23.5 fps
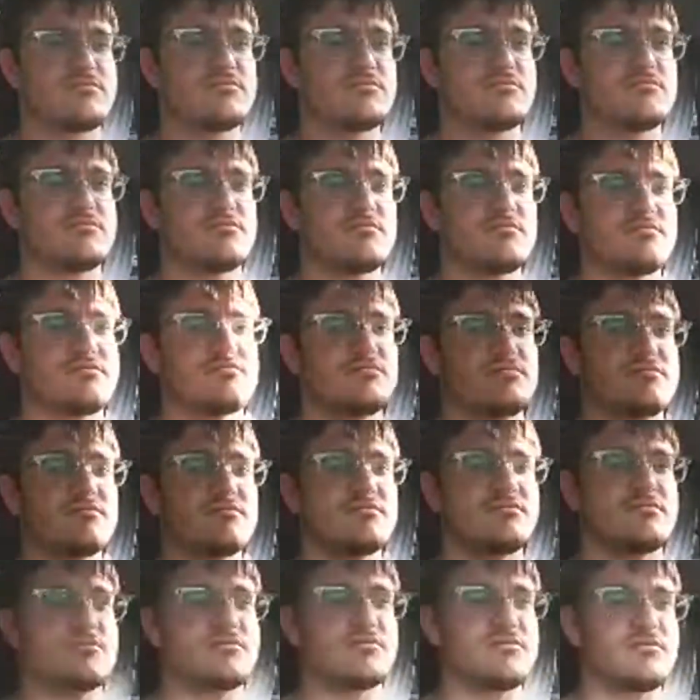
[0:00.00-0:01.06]

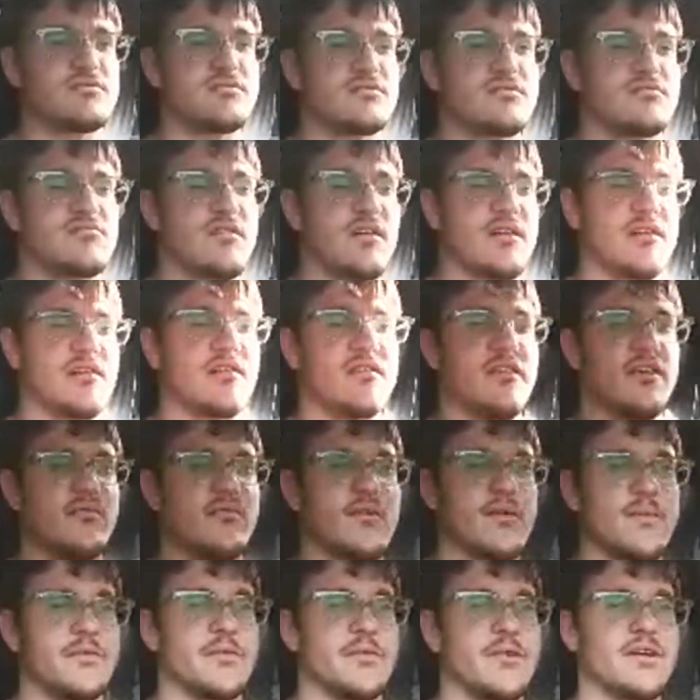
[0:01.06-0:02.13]
All right, do you think
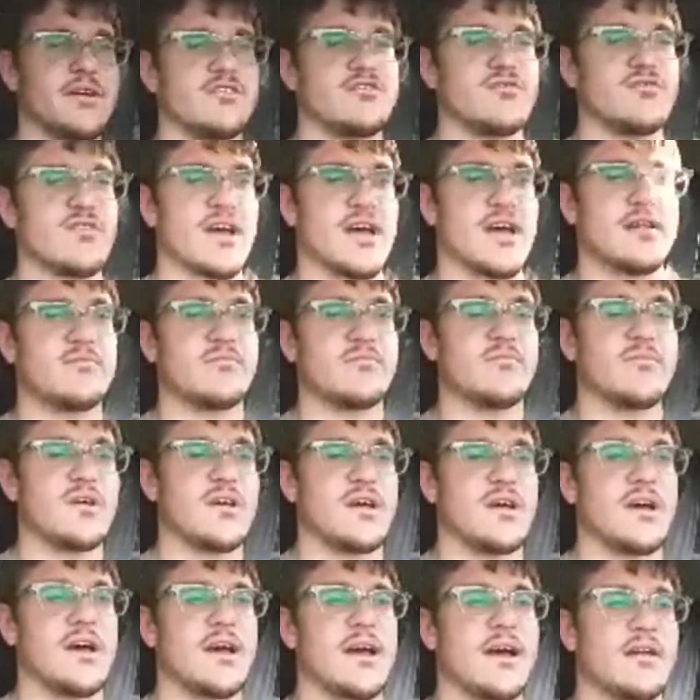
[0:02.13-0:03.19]
maybe we could try and...
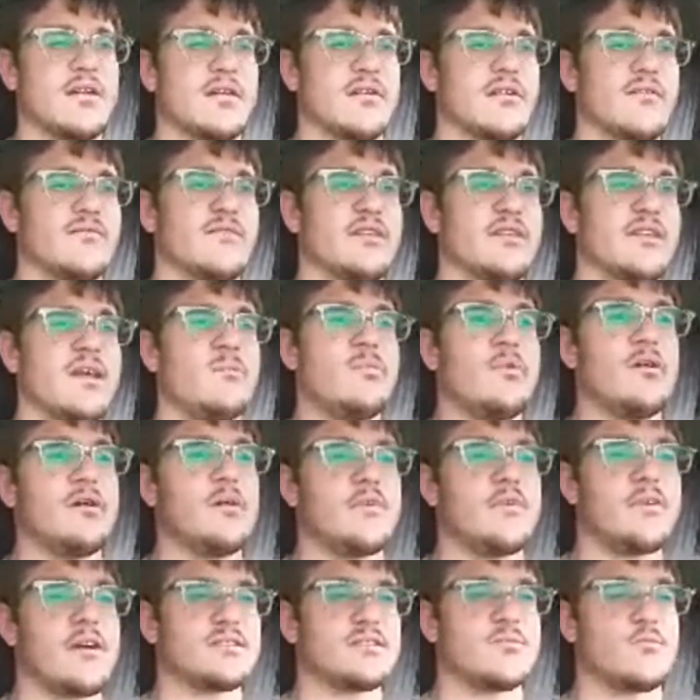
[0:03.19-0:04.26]
I don't know if the depot up
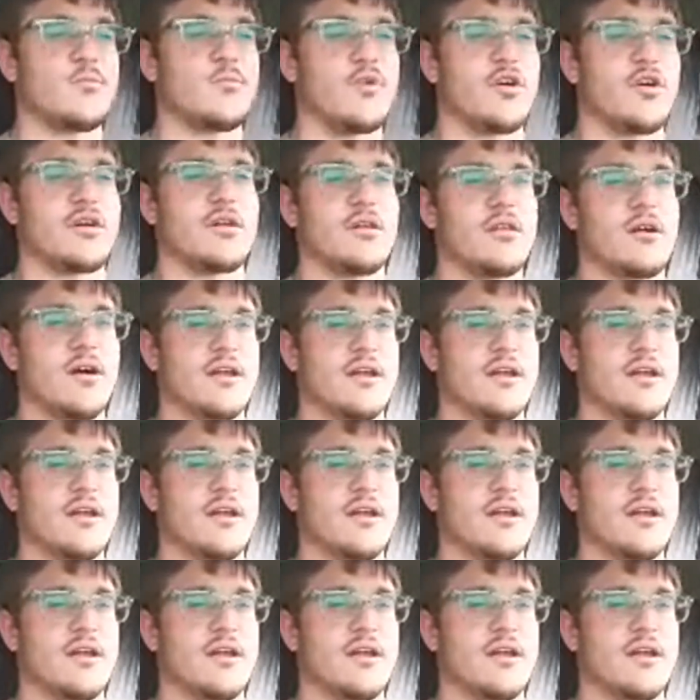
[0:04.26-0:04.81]
here has a parking lot.